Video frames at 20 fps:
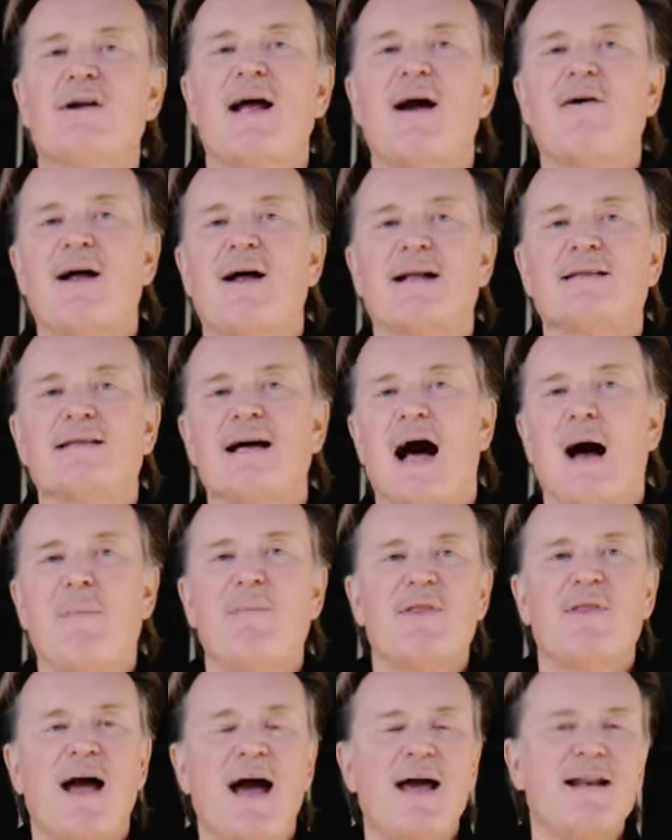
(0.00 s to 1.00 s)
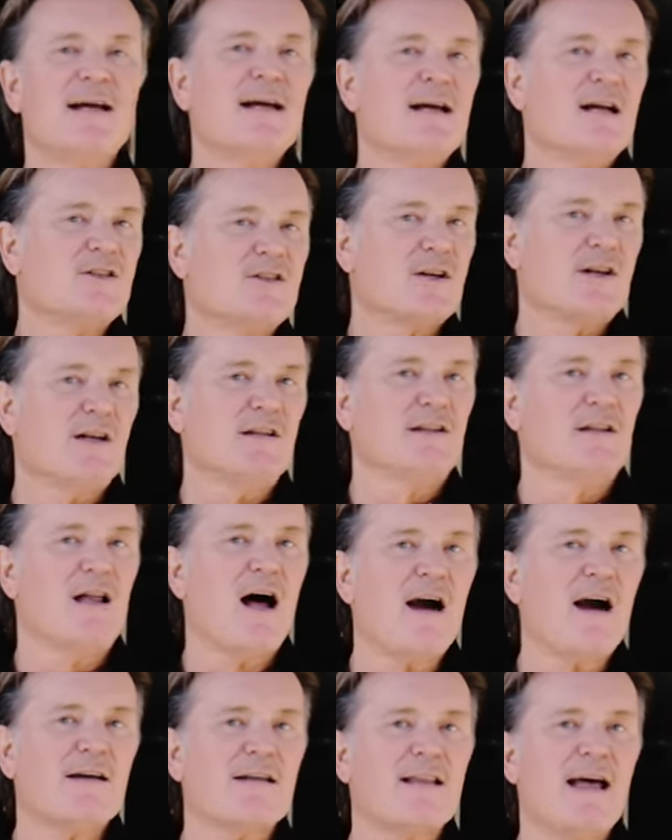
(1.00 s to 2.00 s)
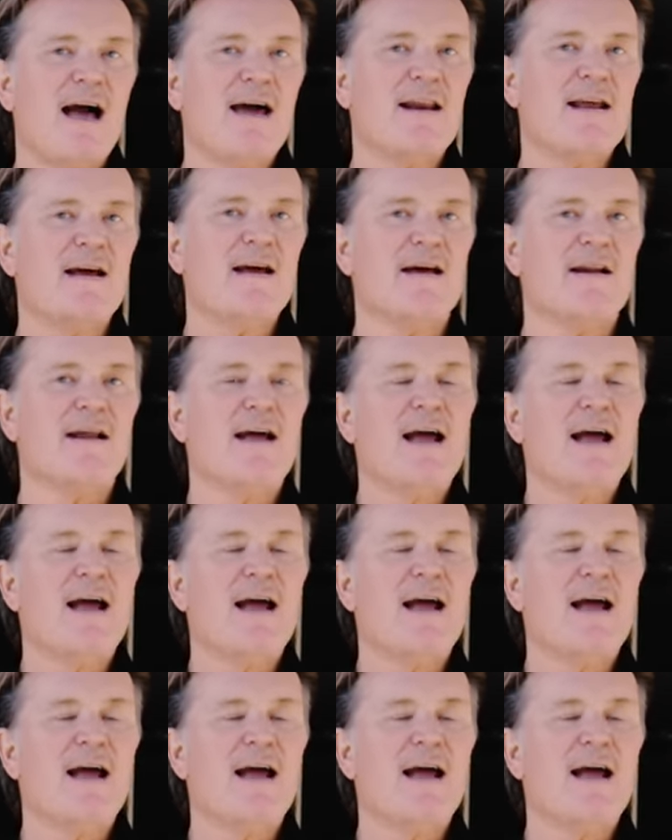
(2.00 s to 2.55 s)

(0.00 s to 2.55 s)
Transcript: down on top of that. It's gonna lock that in